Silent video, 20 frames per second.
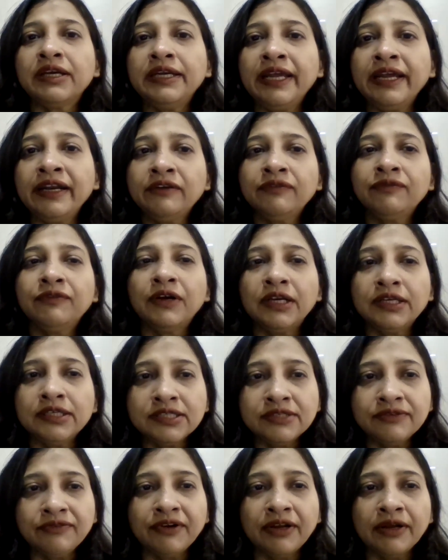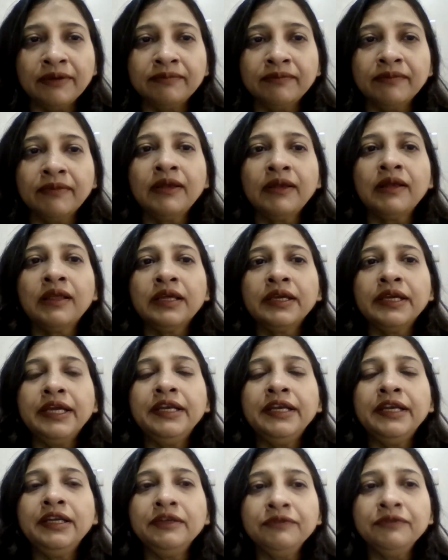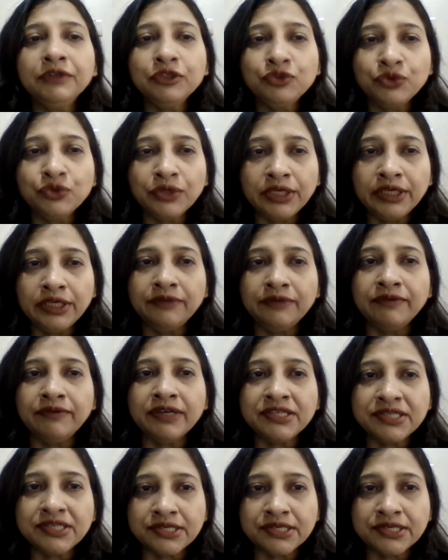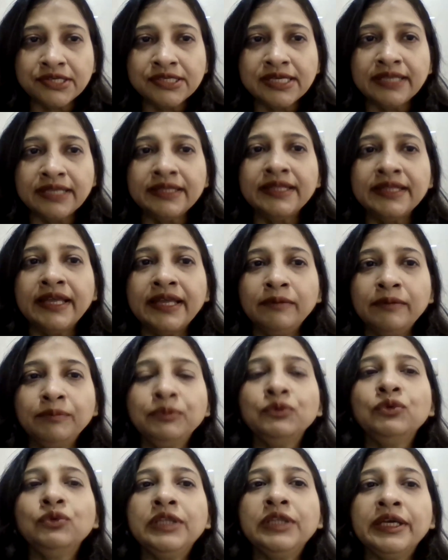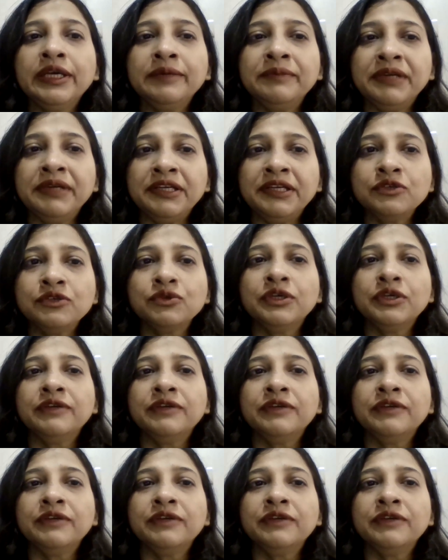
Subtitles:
collect funds from individual investors and then pool them in